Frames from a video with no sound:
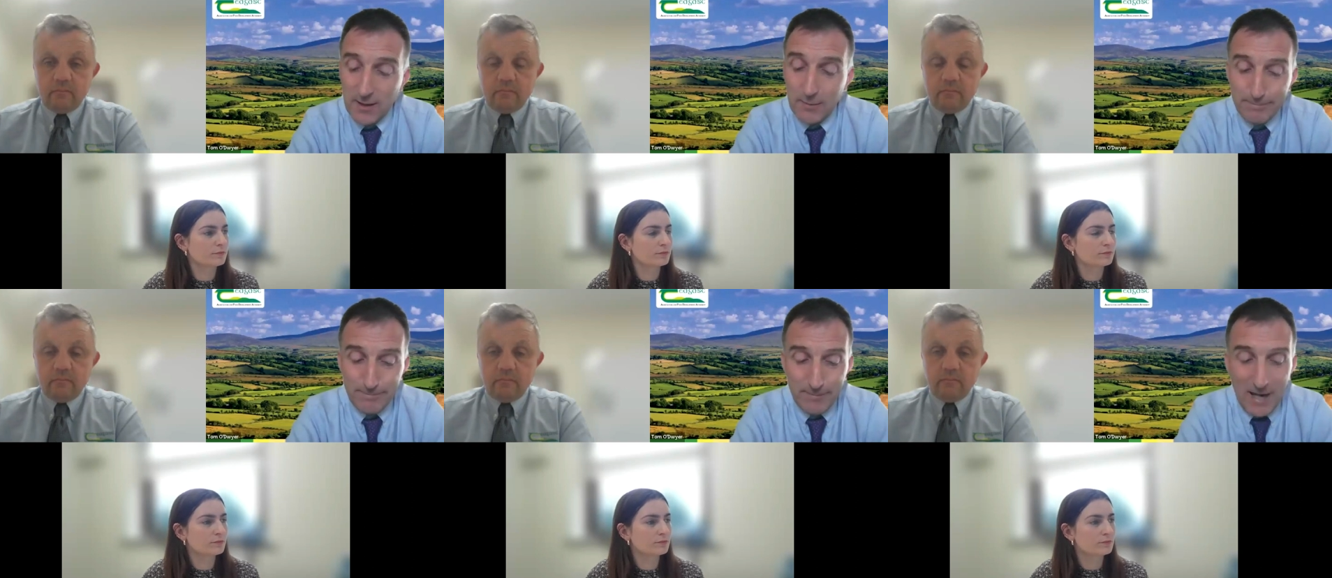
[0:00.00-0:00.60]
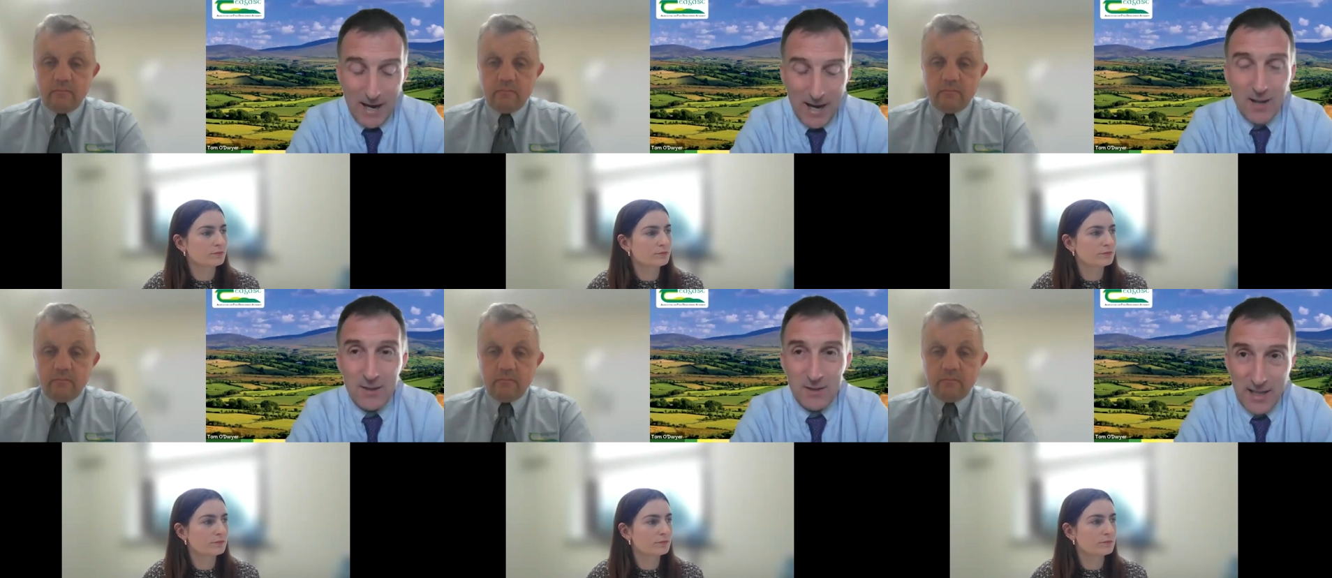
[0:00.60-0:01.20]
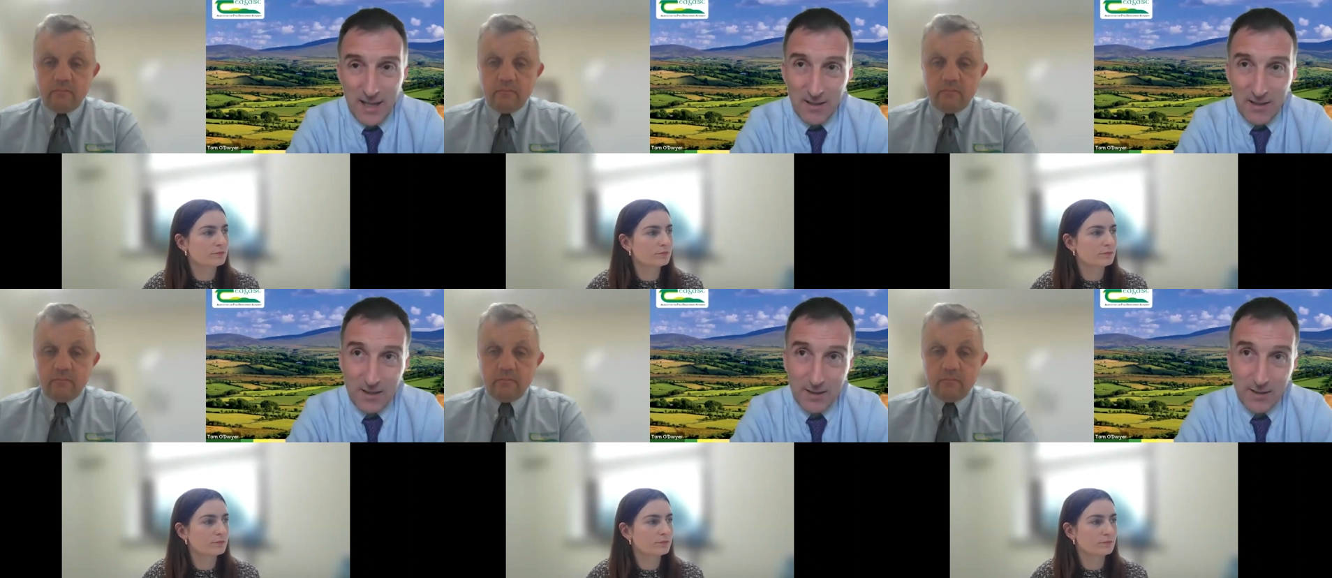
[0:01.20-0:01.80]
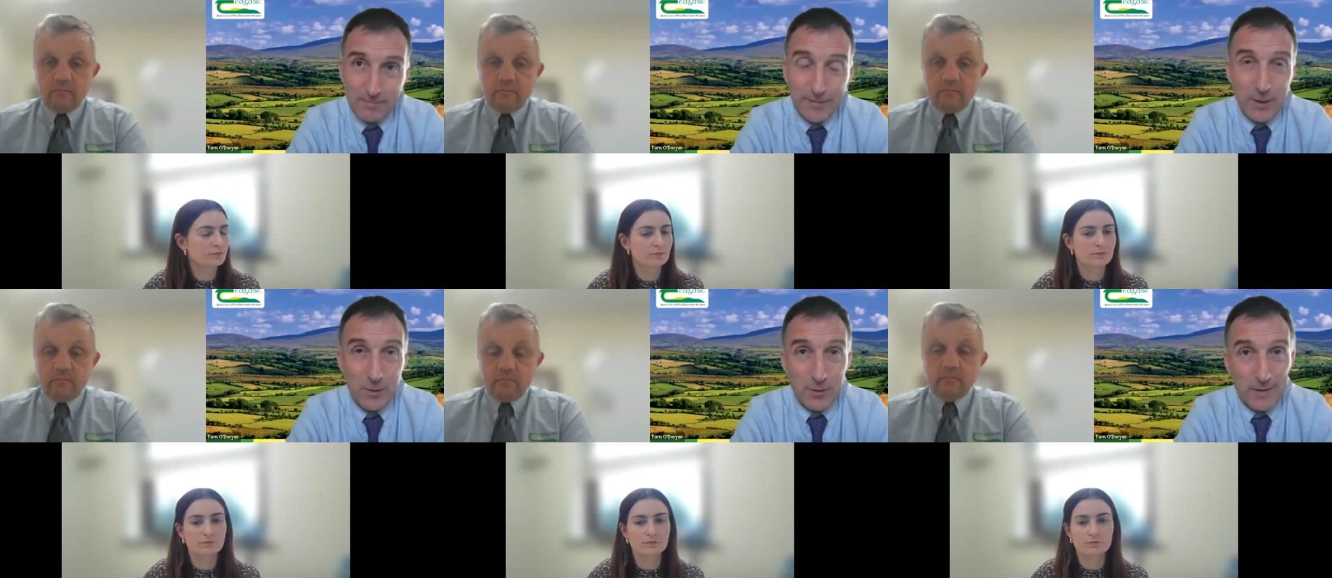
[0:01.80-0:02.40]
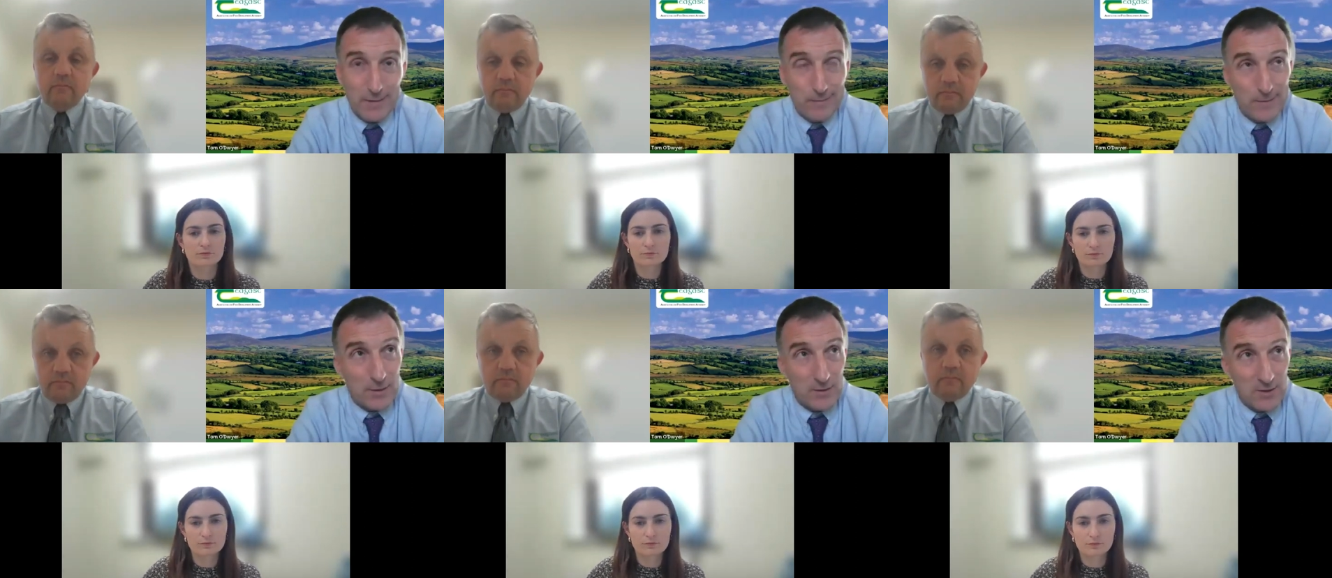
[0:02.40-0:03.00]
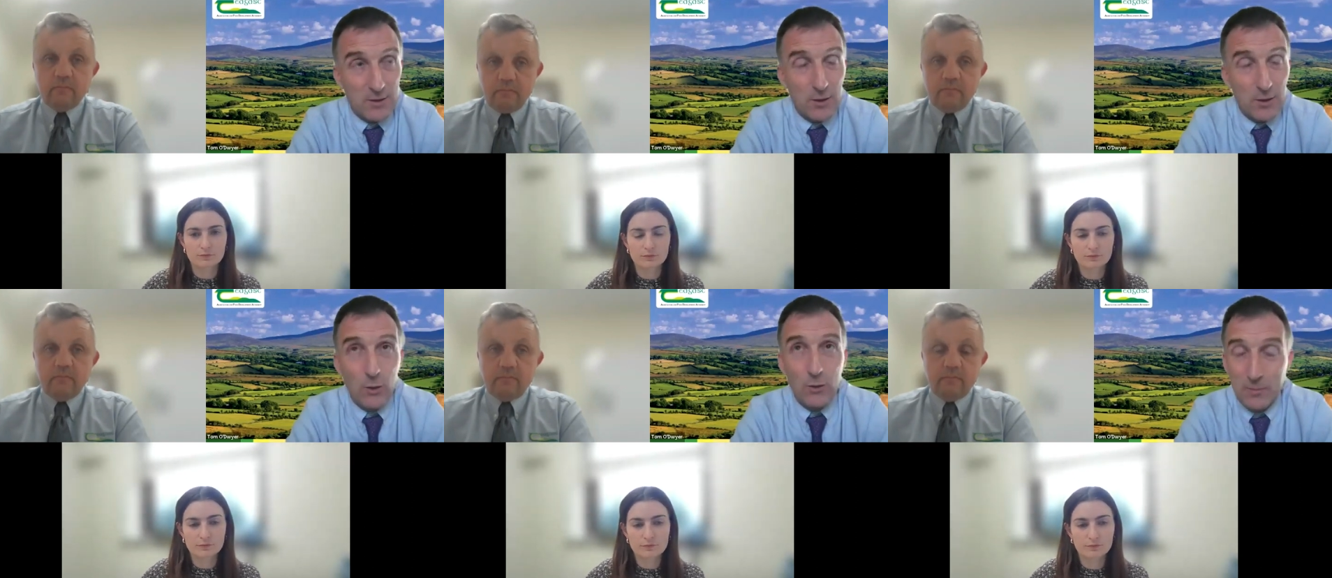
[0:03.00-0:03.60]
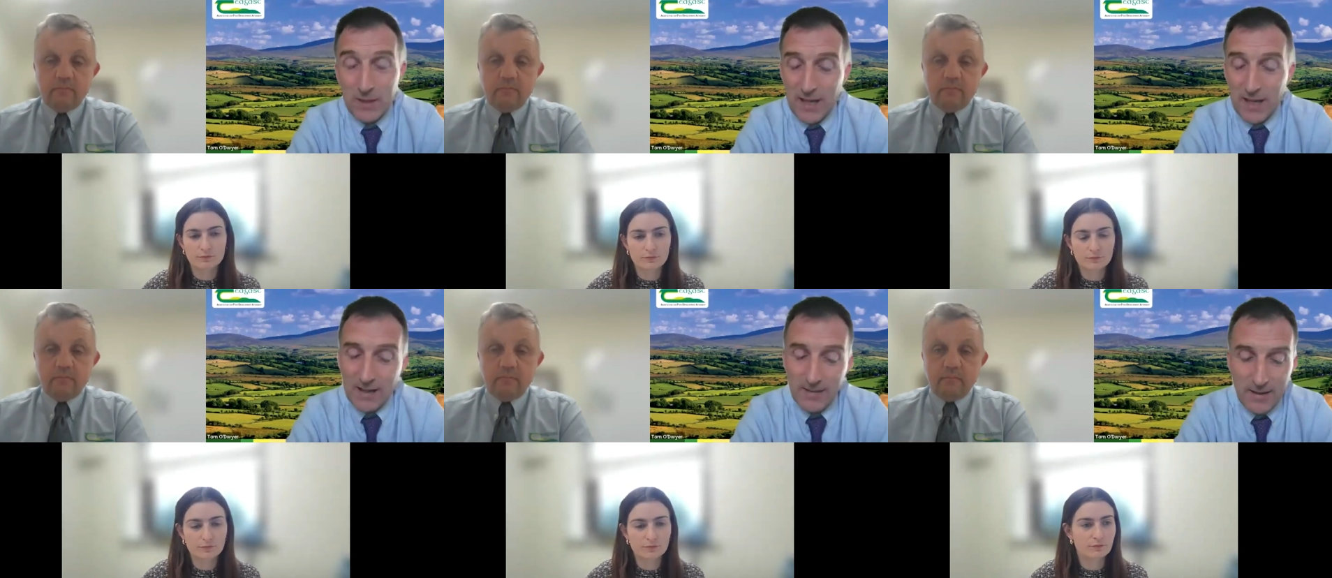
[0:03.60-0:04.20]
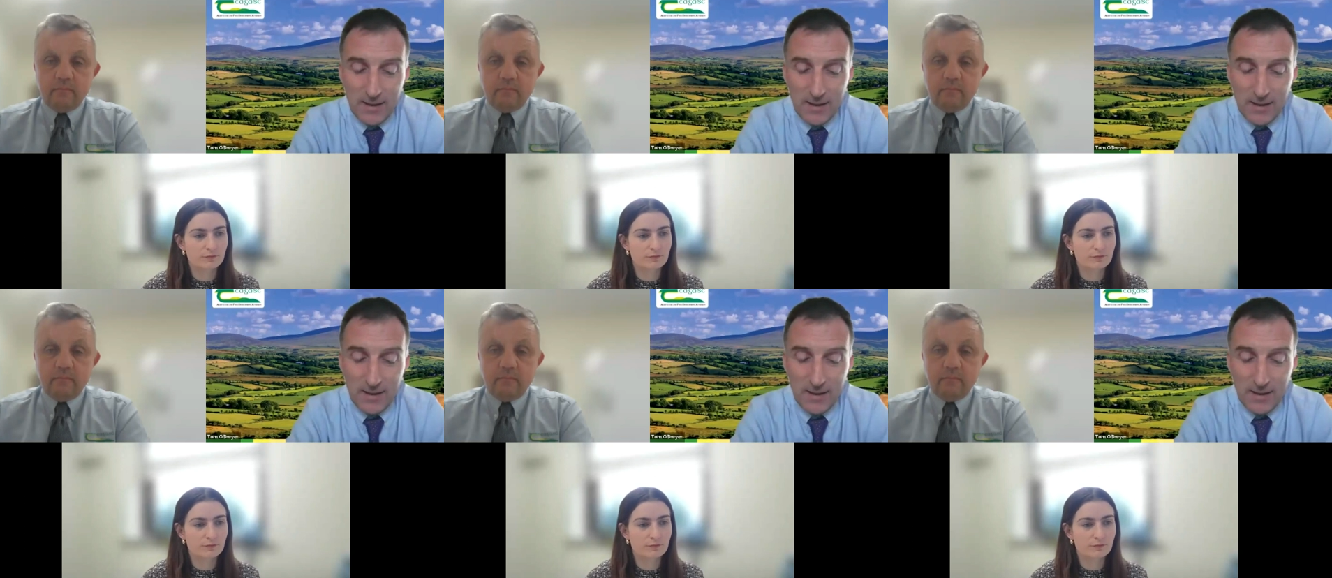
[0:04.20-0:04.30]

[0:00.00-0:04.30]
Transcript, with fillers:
Speaker 1: They're a harder sell. They're they're you know they're they're slower uptake. And